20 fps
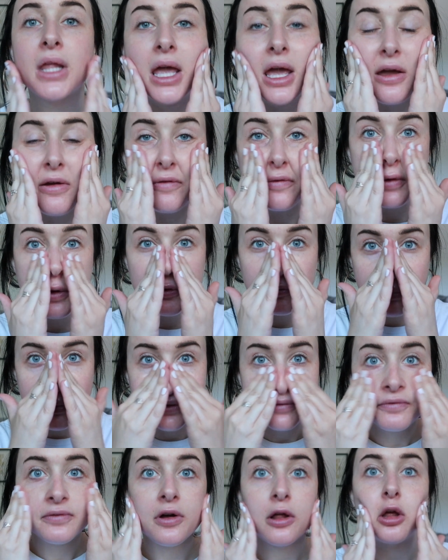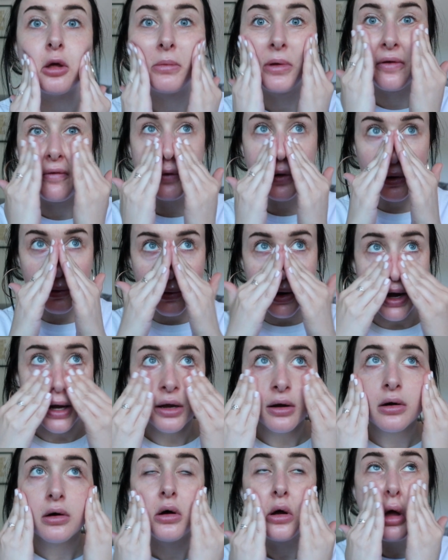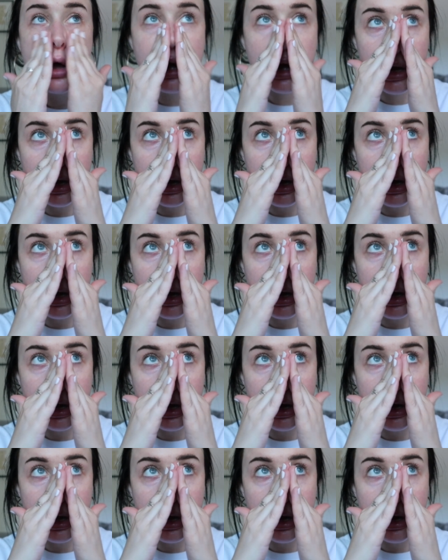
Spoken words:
If you've been following me for a while,